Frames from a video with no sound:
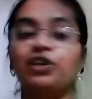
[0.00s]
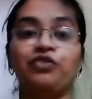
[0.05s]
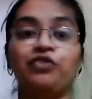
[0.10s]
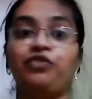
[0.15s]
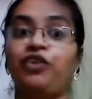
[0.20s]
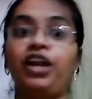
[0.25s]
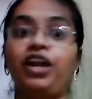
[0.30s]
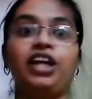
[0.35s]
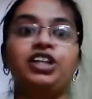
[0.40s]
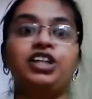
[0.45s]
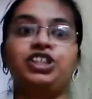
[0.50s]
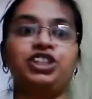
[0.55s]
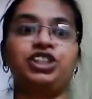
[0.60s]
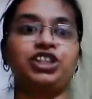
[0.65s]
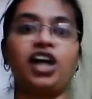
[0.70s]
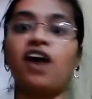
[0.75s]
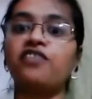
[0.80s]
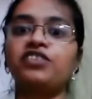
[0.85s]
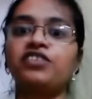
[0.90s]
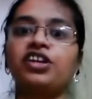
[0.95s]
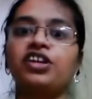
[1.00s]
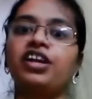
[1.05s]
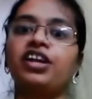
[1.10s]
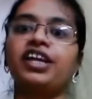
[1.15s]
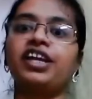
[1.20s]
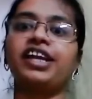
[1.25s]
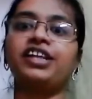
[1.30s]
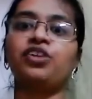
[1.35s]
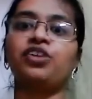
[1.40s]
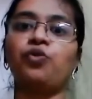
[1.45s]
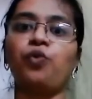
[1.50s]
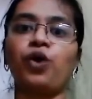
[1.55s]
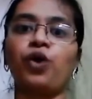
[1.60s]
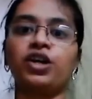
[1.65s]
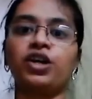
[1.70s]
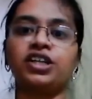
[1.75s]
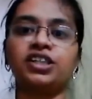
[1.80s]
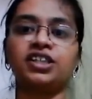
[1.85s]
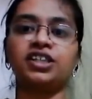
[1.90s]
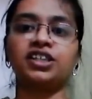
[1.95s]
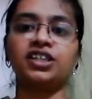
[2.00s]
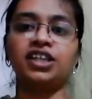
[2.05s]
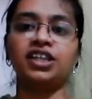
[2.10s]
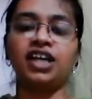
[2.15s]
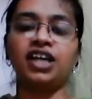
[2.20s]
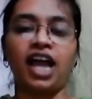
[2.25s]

fresh after drinking the water